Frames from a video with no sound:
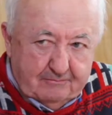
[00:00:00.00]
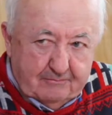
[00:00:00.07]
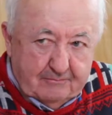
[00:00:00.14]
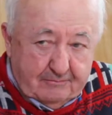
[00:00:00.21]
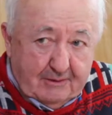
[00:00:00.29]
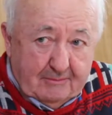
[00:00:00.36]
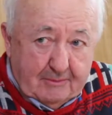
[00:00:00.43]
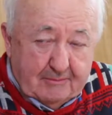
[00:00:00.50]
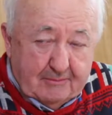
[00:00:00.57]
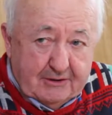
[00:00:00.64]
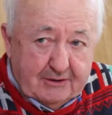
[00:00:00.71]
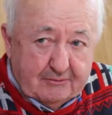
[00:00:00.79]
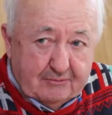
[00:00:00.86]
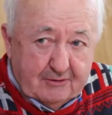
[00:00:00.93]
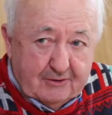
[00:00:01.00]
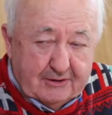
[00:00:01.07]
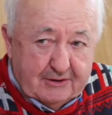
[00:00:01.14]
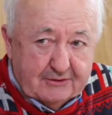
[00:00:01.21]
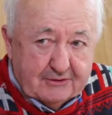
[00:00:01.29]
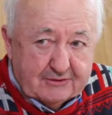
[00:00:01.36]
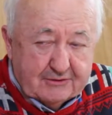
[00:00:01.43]
probably equally
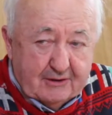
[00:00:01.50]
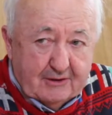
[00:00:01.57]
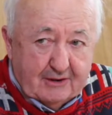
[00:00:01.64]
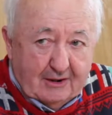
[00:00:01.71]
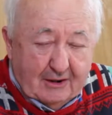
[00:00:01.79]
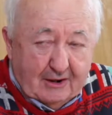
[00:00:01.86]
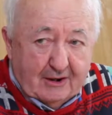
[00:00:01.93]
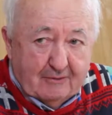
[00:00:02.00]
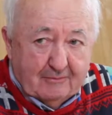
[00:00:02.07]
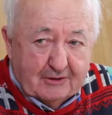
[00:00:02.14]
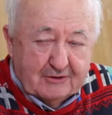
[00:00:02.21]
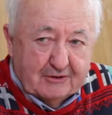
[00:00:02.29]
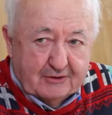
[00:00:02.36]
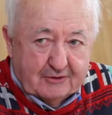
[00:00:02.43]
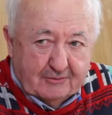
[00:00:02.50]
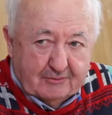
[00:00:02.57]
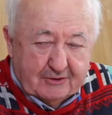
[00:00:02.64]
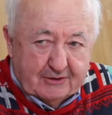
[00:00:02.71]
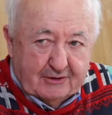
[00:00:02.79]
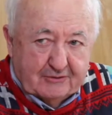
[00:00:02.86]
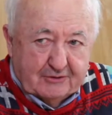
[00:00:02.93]
alarming thing coming
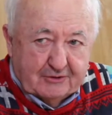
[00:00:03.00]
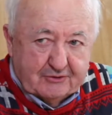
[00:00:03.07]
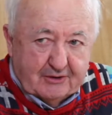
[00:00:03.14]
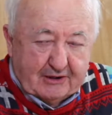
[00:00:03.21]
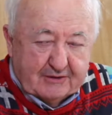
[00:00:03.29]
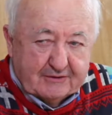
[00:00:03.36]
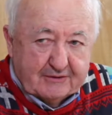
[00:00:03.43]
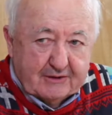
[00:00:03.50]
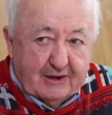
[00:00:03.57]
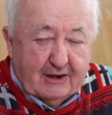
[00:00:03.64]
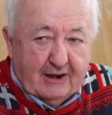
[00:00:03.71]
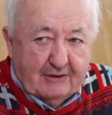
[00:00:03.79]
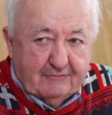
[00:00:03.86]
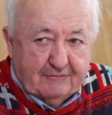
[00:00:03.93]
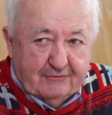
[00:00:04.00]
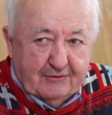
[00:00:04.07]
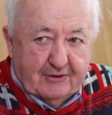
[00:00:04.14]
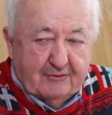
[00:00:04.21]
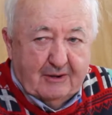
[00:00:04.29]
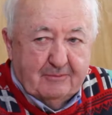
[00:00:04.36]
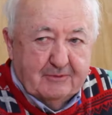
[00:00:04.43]
down the tracks at fair
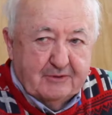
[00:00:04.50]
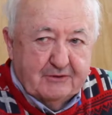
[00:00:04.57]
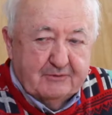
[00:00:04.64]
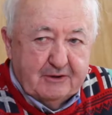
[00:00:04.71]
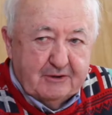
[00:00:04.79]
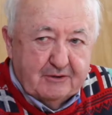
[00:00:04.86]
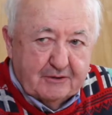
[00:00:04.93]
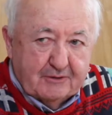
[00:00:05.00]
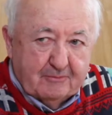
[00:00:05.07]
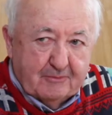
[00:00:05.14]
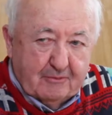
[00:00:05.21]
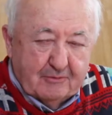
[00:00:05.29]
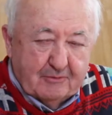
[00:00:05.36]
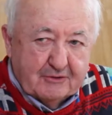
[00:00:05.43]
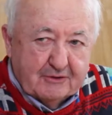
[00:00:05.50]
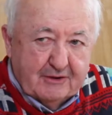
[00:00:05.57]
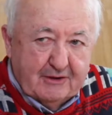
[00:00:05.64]
rapid speed at the moment.